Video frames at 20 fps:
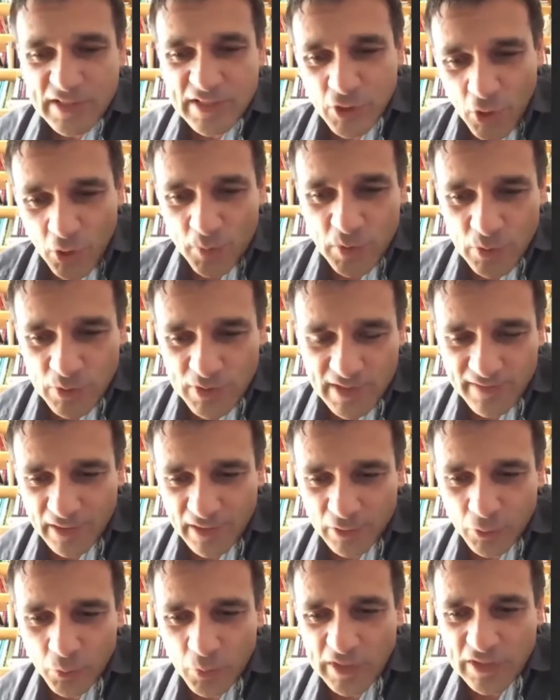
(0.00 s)
music that
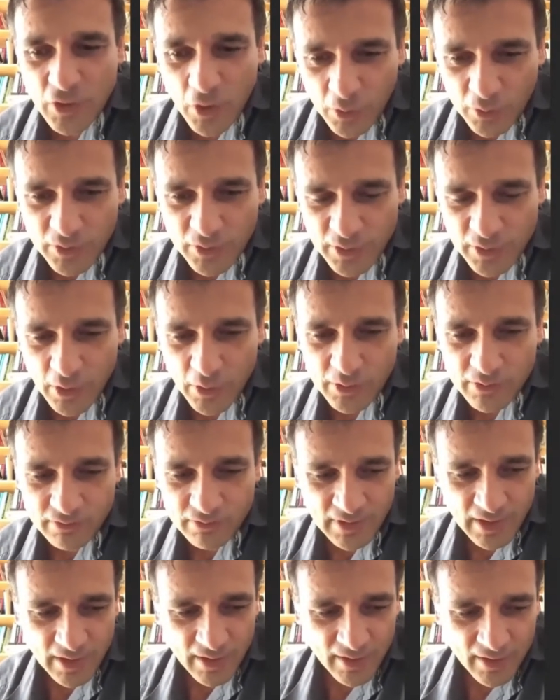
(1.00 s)
we don't know,
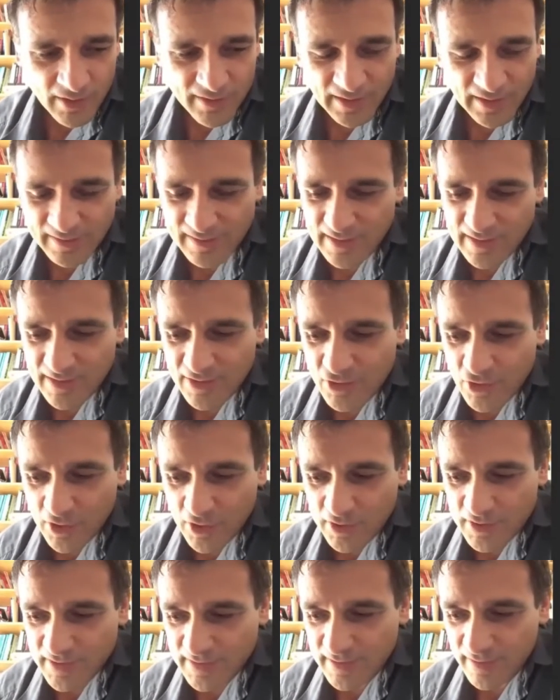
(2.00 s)
that is
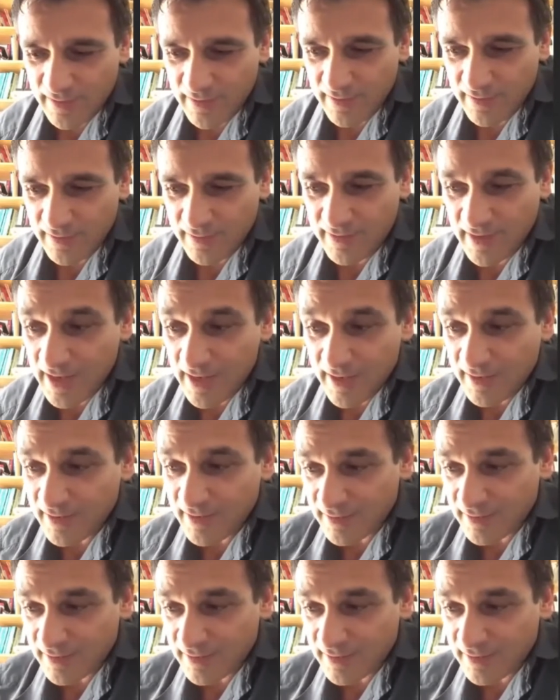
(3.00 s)
just there,